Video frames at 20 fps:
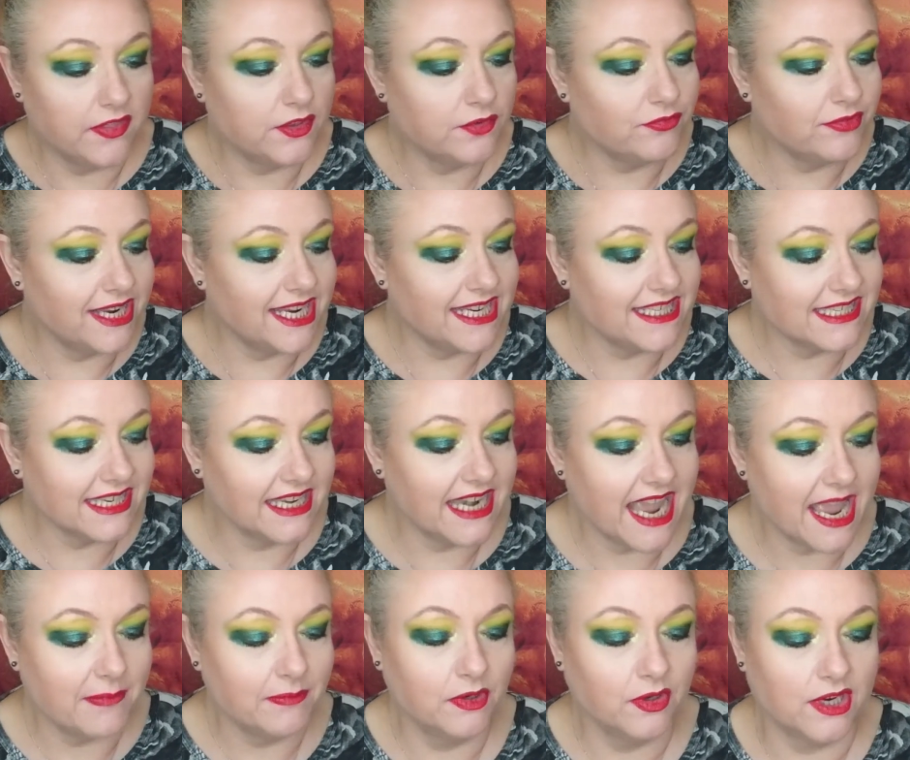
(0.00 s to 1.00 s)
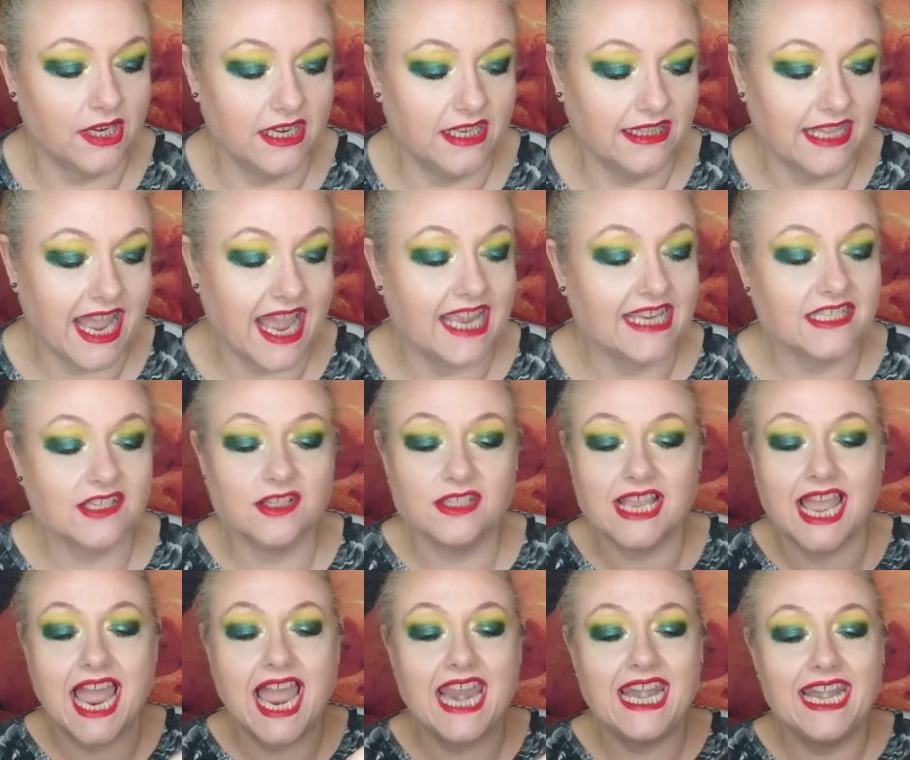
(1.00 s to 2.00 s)
And the reason I'm looking at that is
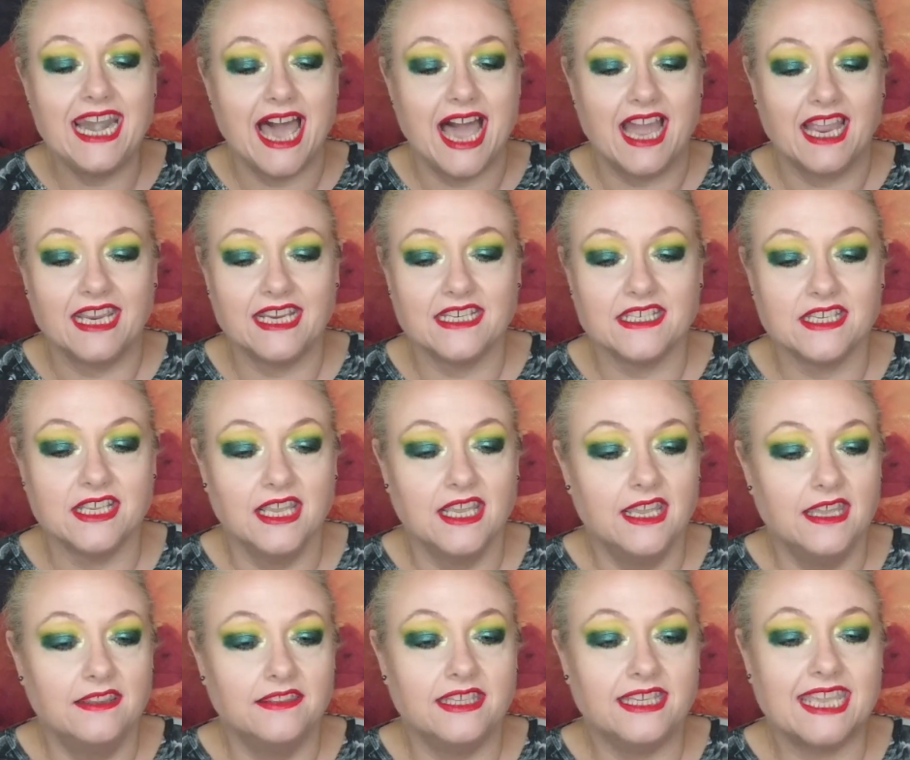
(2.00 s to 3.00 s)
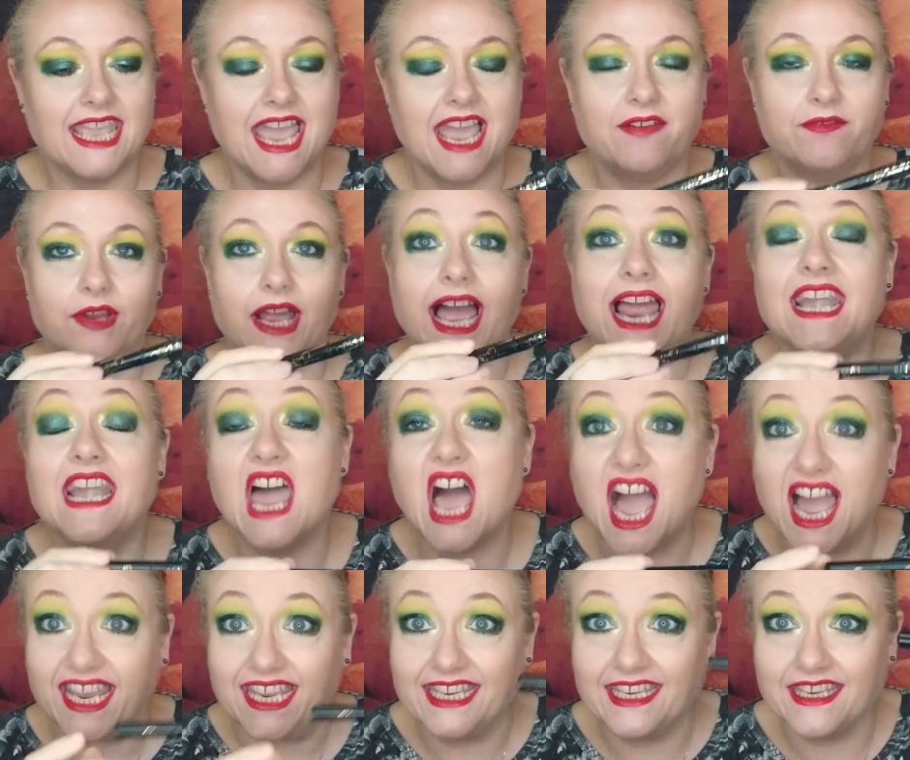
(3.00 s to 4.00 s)
because I like the Kat
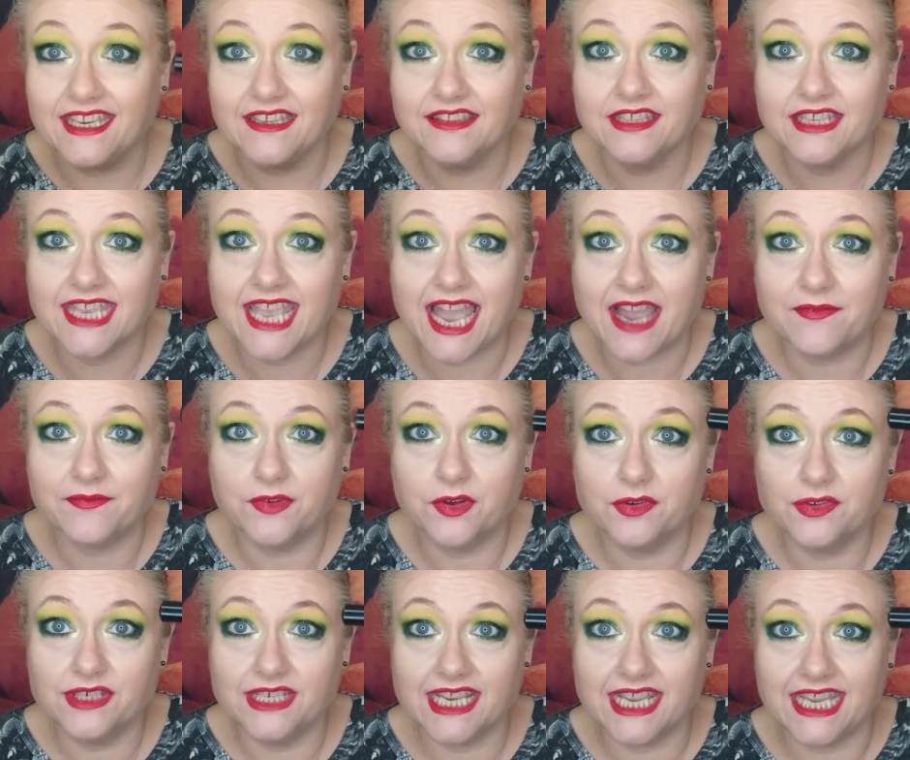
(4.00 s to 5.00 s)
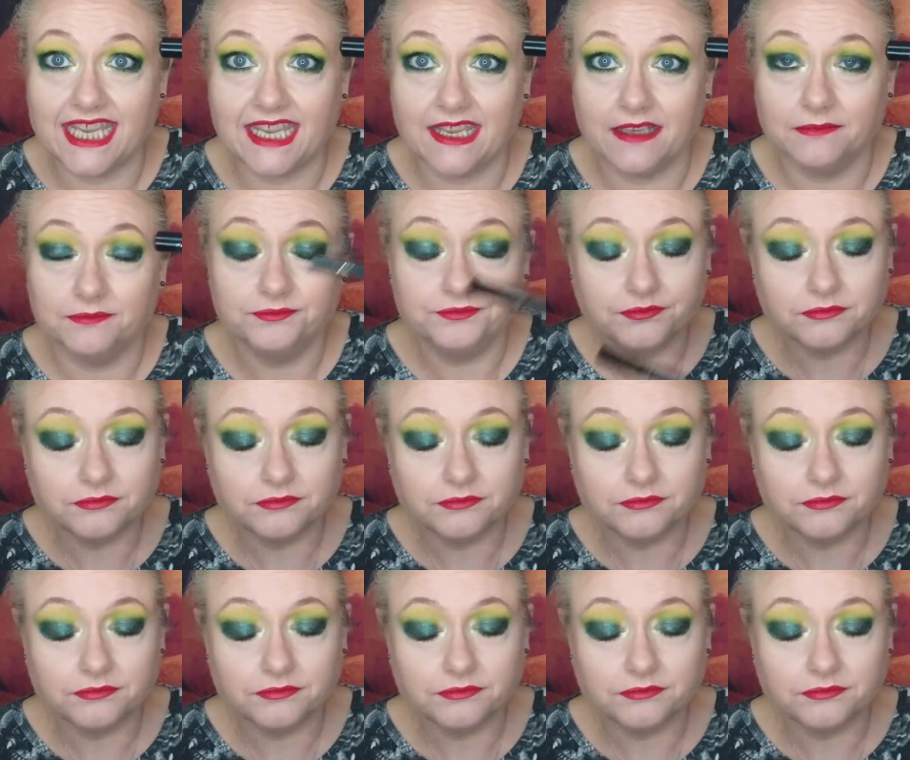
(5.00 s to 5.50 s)
Von D